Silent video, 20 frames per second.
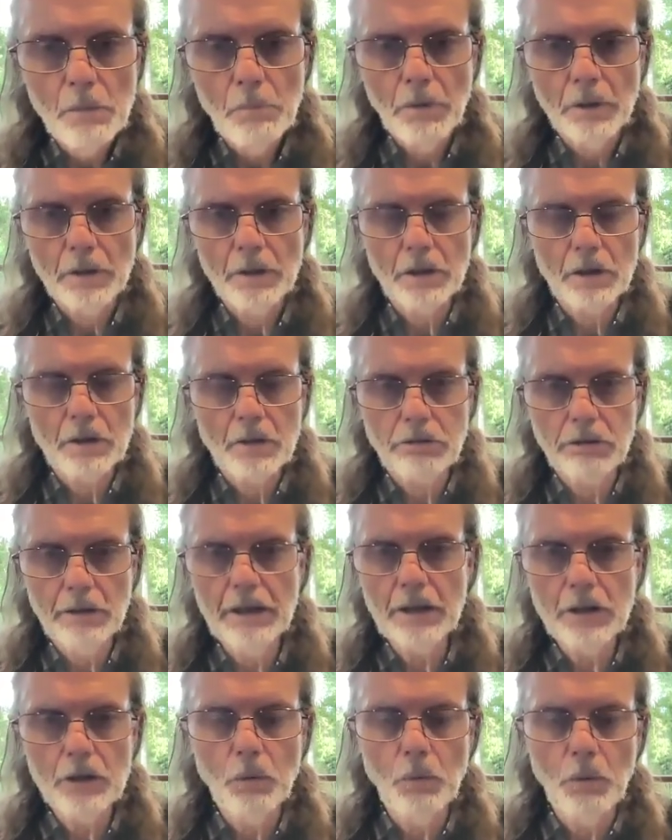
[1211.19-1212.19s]
But the
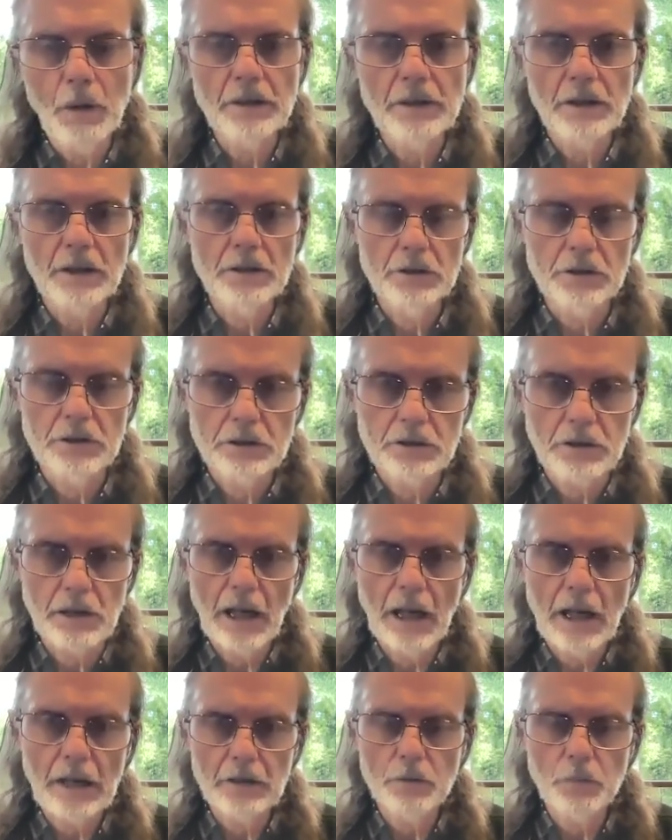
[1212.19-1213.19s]
critical one that you
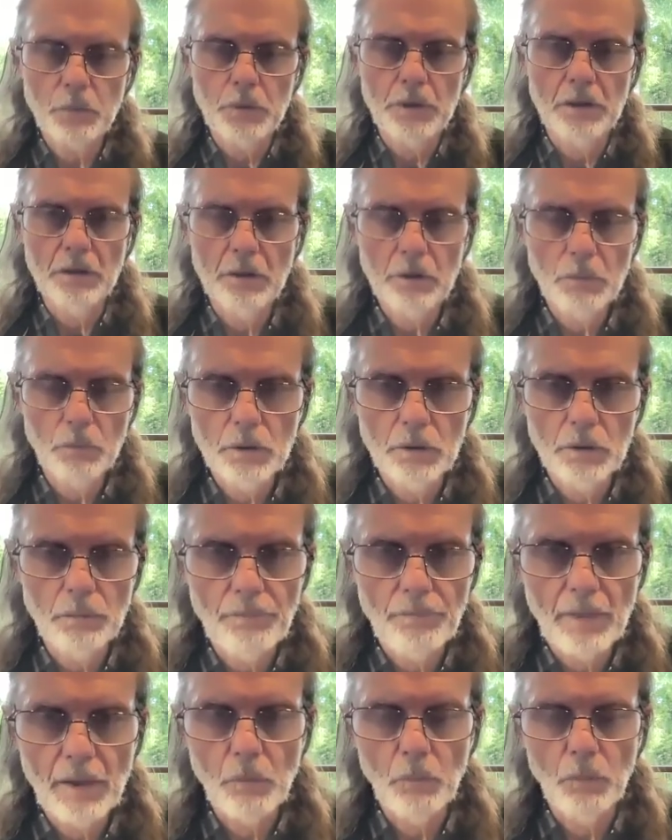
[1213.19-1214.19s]
started with,
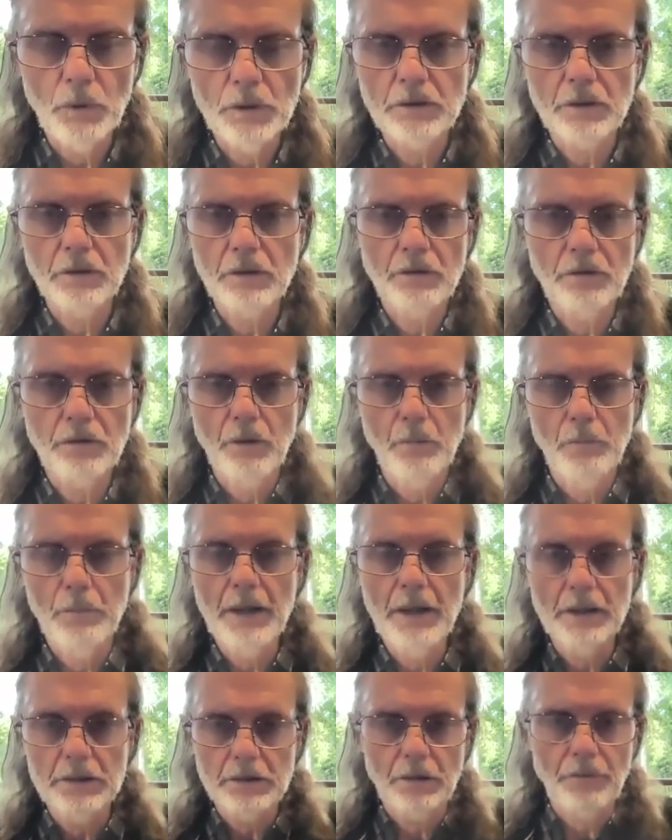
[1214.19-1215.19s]
which for
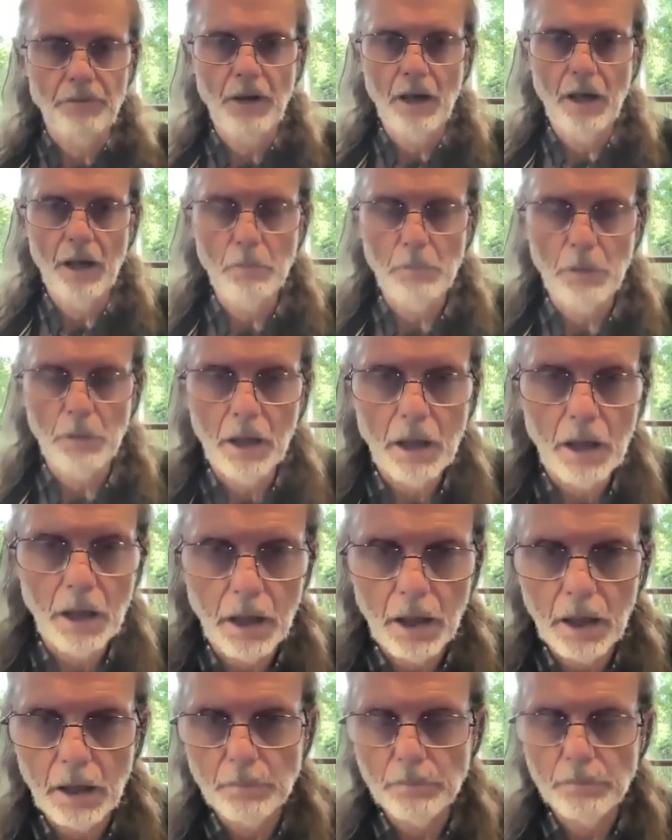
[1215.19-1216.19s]
me as a farmer,
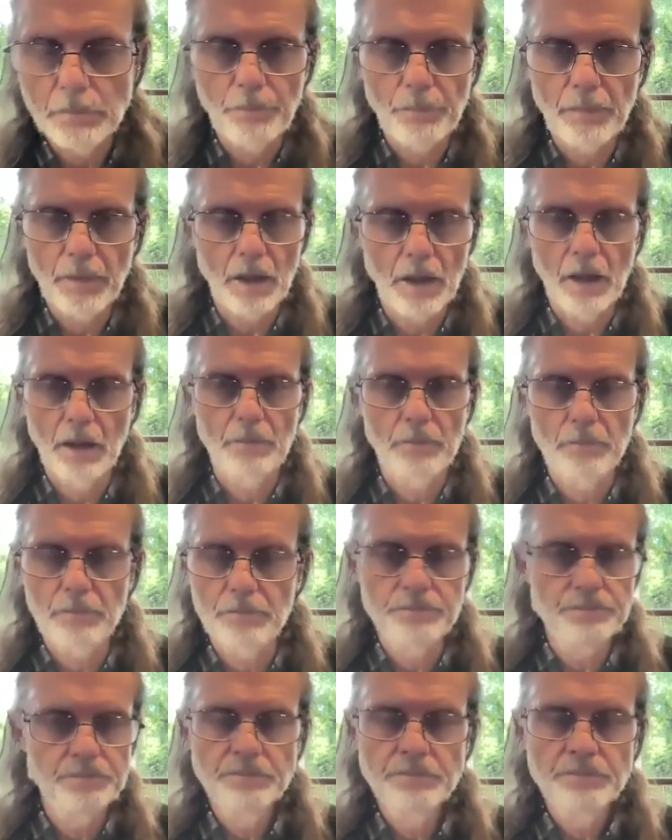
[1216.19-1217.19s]
I've
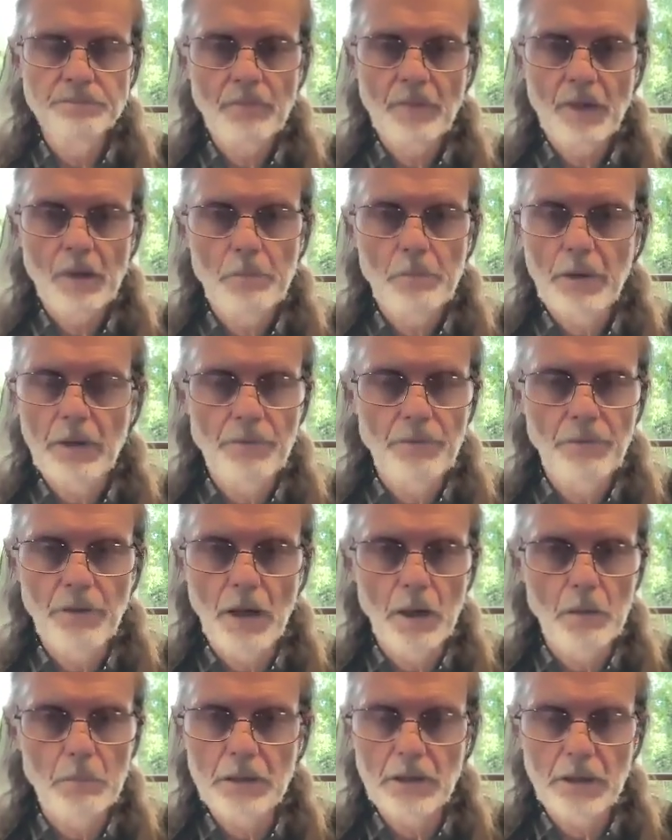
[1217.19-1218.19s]
been
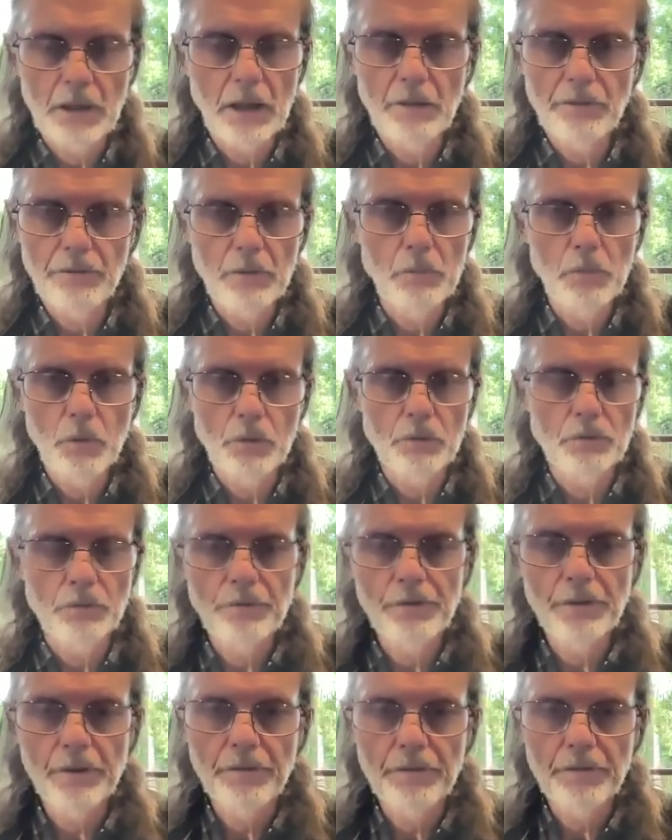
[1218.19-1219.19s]
farming now for more
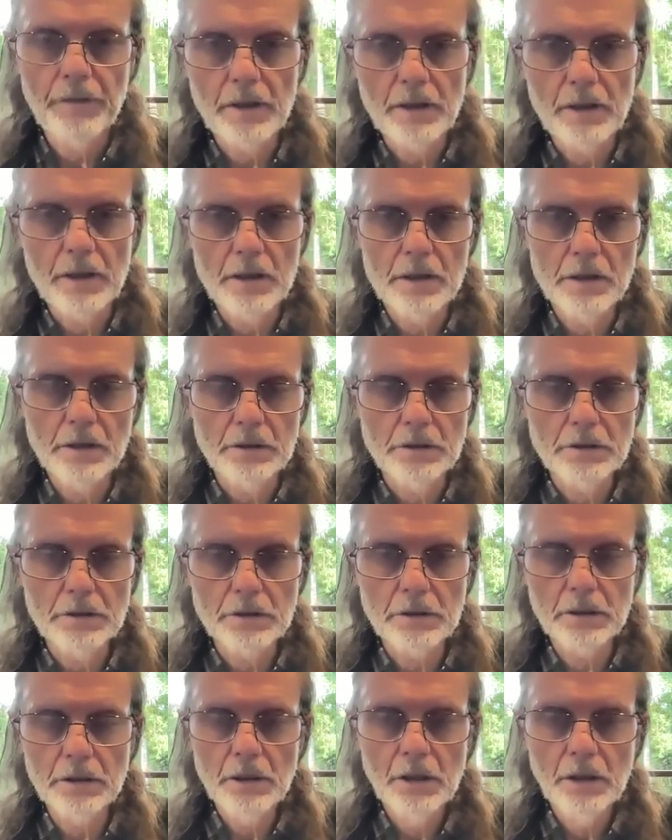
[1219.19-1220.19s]
than 50
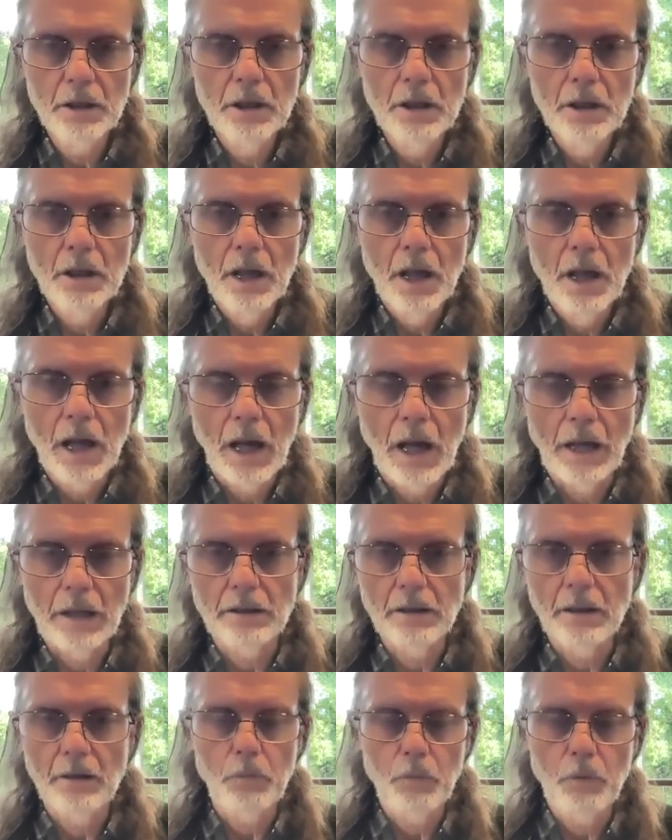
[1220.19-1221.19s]
years,
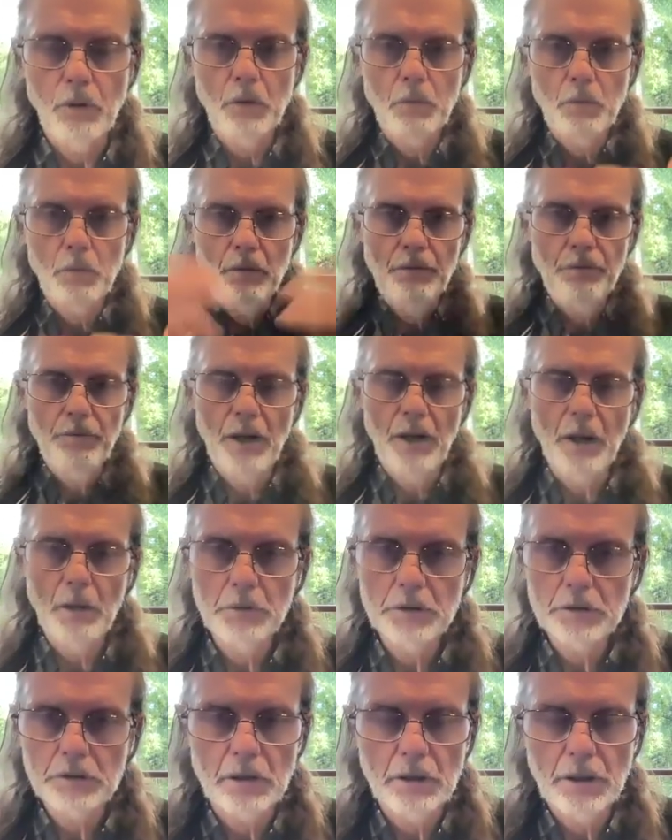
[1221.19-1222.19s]
and I've worked with
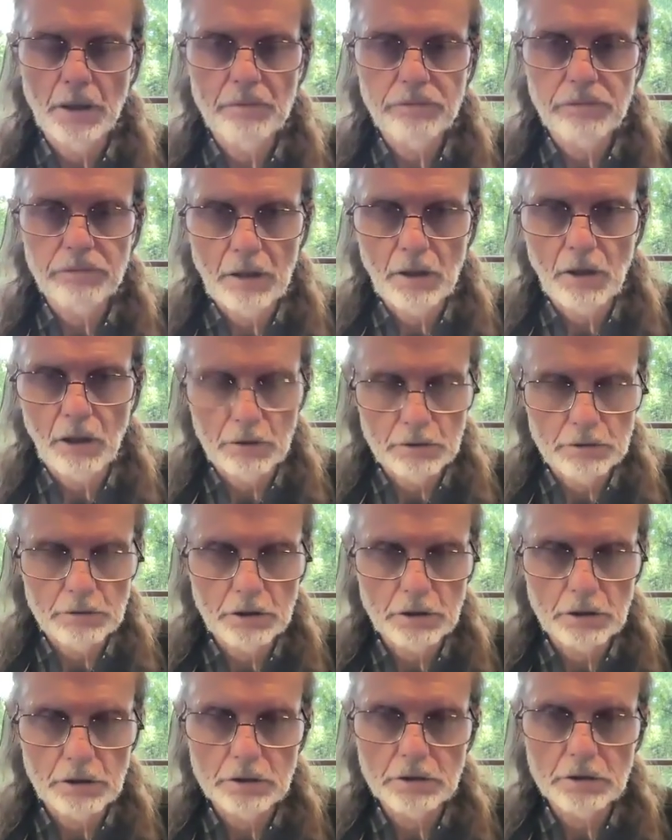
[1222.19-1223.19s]
farmers on every
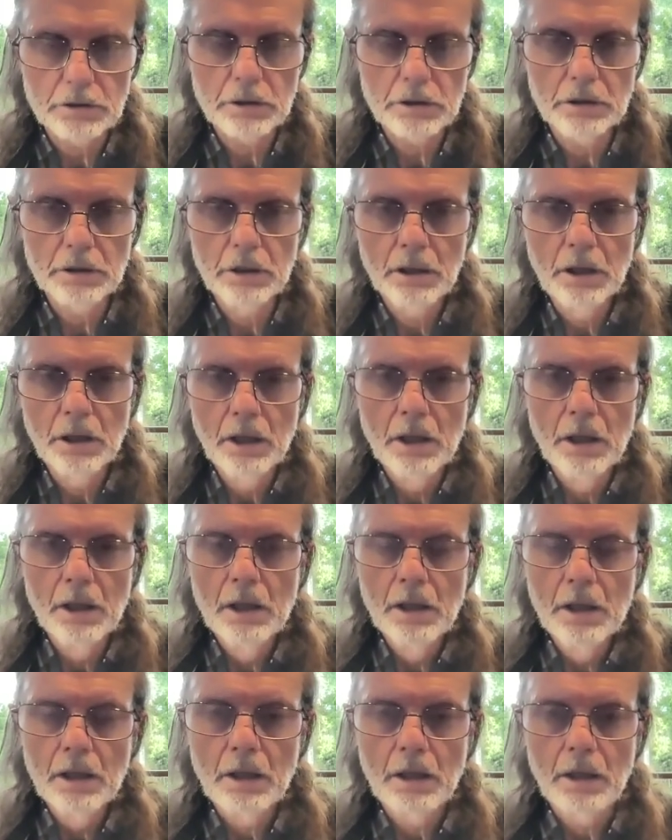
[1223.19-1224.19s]
continent.
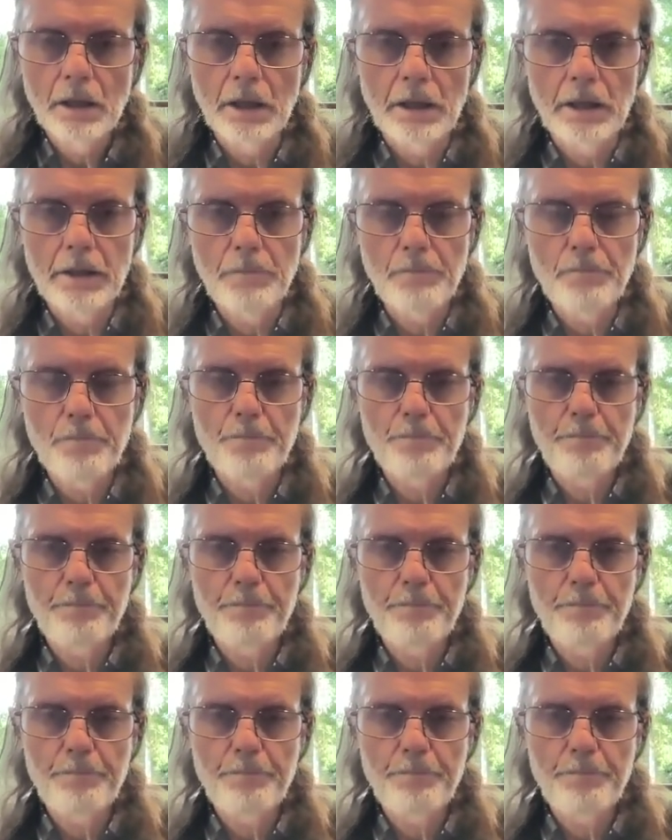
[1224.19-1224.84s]
The